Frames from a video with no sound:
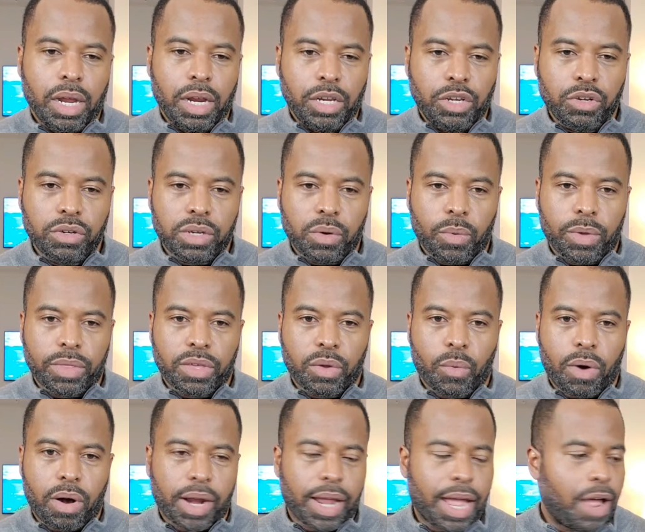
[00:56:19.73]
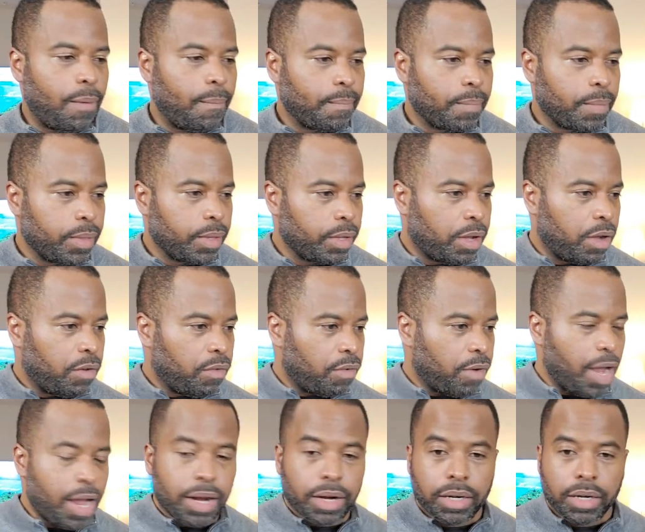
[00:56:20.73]
Use it with your workout. All
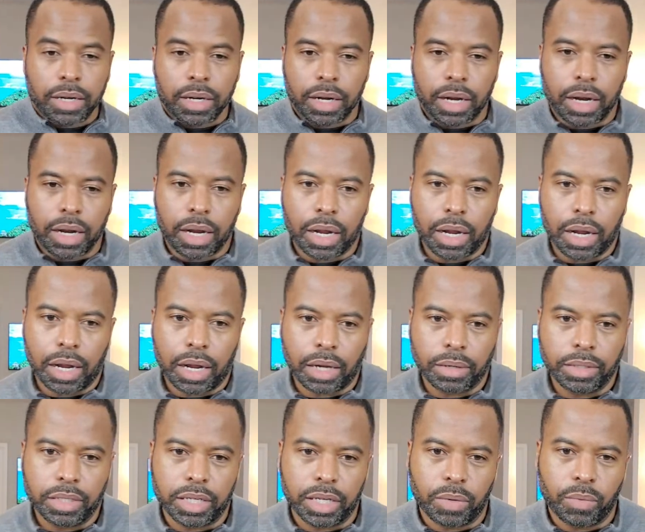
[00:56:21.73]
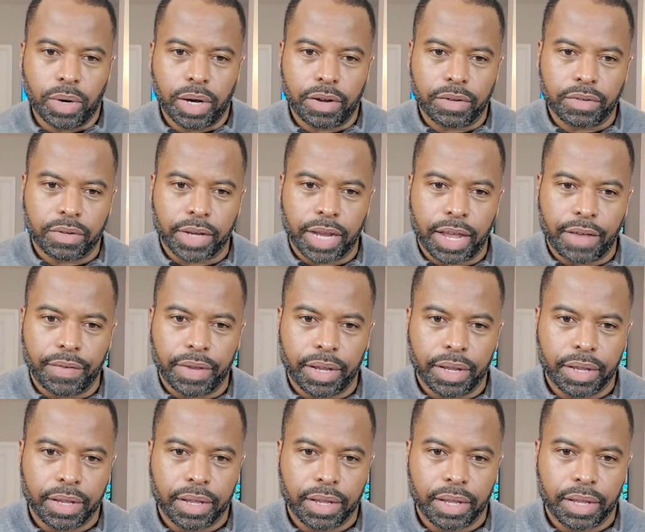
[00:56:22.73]
right. Uh, see, what else do you have here?